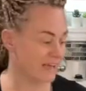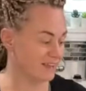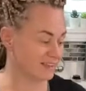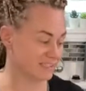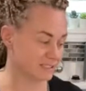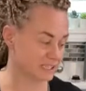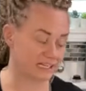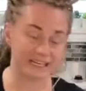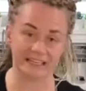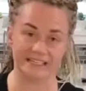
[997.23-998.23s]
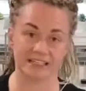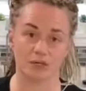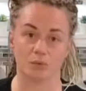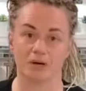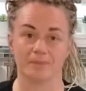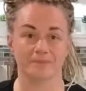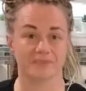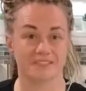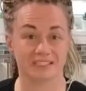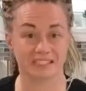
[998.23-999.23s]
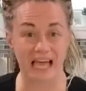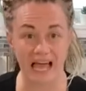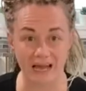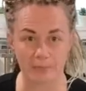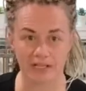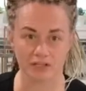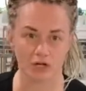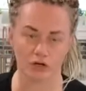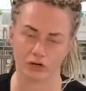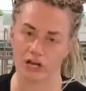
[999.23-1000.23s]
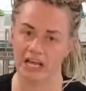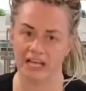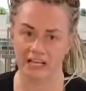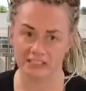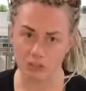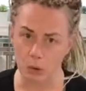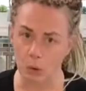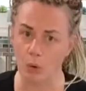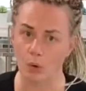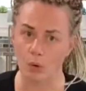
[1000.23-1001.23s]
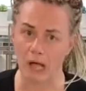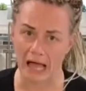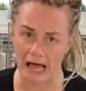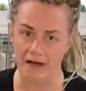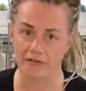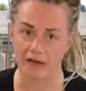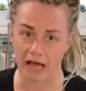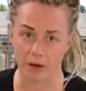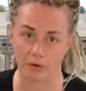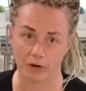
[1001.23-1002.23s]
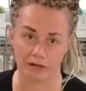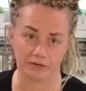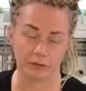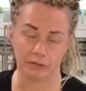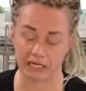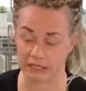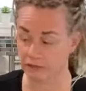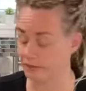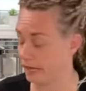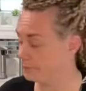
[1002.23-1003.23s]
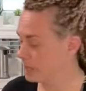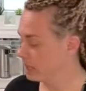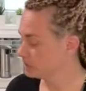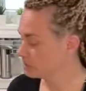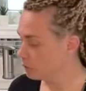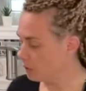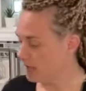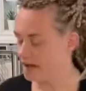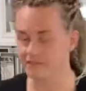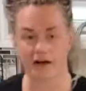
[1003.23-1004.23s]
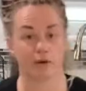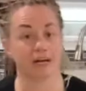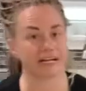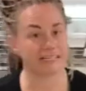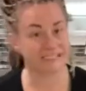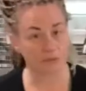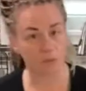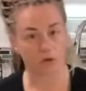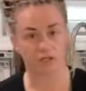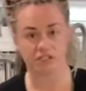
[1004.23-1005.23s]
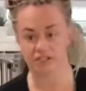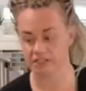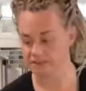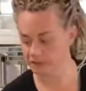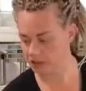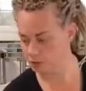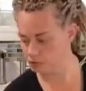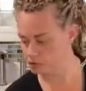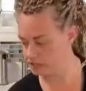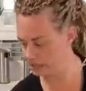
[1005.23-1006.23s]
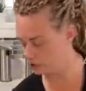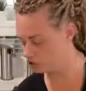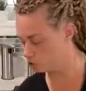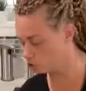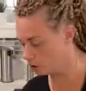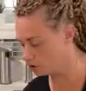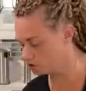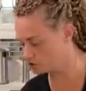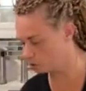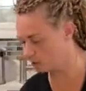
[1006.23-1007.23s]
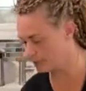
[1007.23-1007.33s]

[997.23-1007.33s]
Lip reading: This Sunday dinner one, it's a tad bit longer. It's a whole half hour if you can handle that. It's a whole half hour, and I didn't want this video to take too long, so I